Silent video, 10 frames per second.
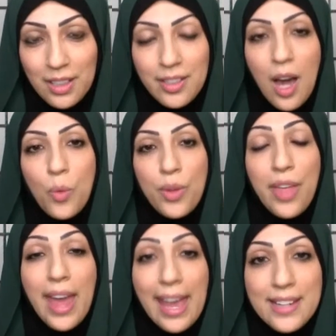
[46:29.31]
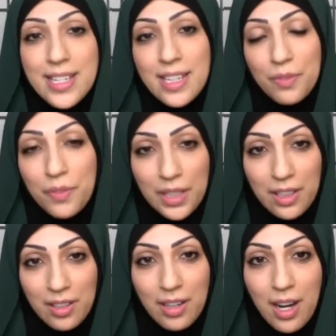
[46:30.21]
not with hate and
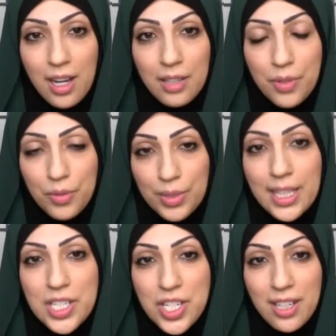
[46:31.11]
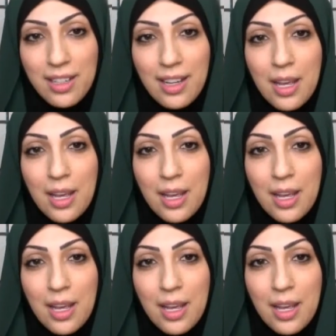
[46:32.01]
fear of religion.